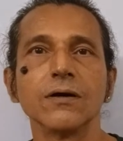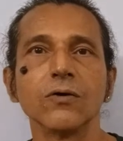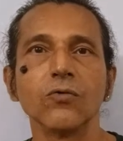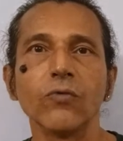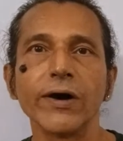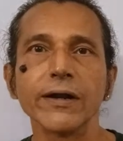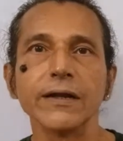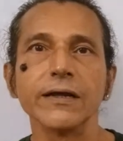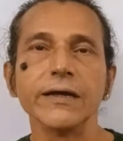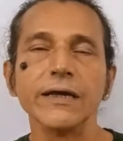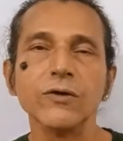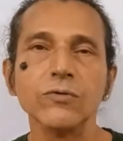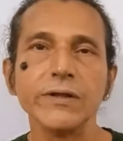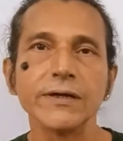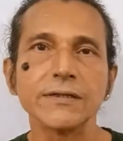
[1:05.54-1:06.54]
one
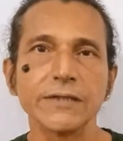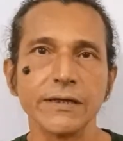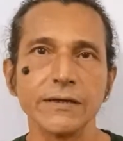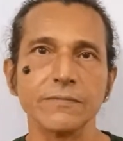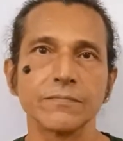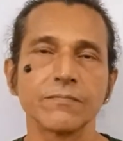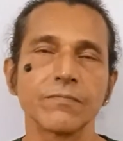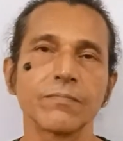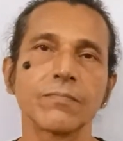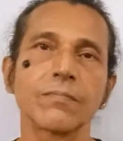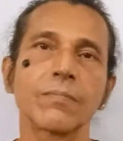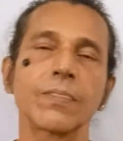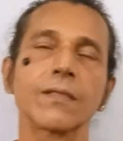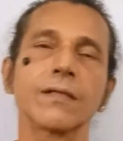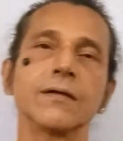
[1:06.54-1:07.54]
unique thing.
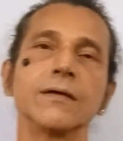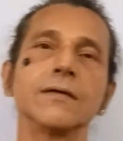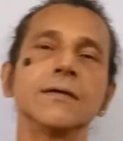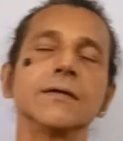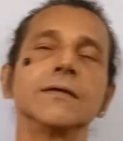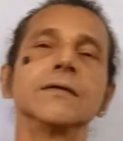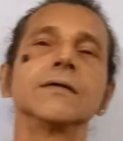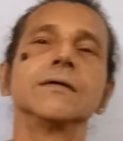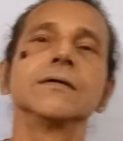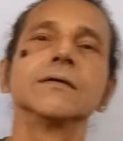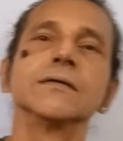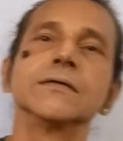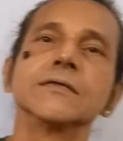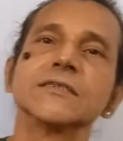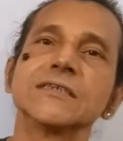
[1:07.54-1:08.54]

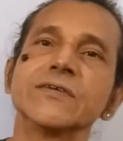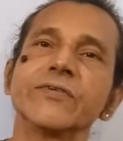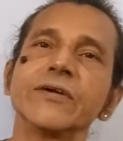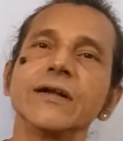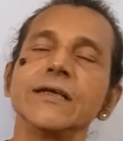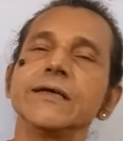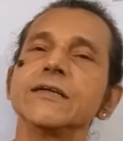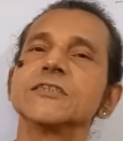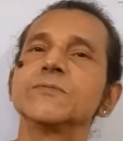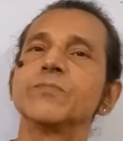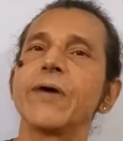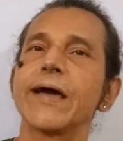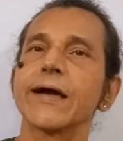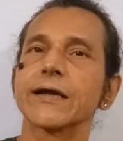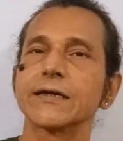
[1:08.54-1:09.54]
Several years
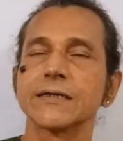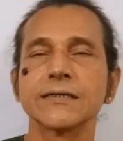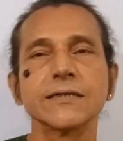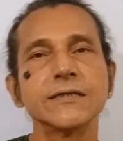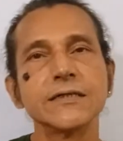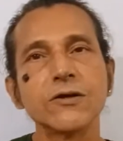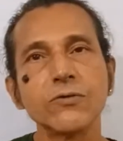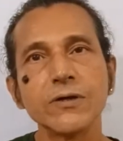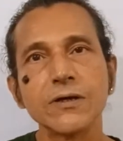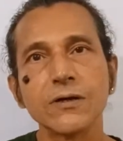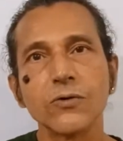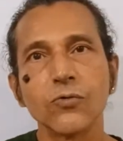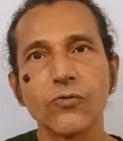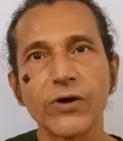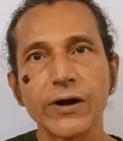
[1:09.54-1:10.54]
back
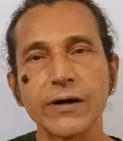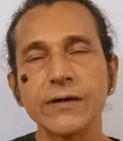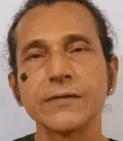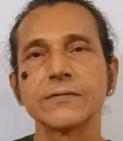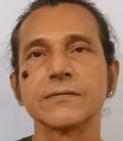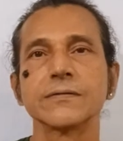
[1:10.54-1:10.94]
during war,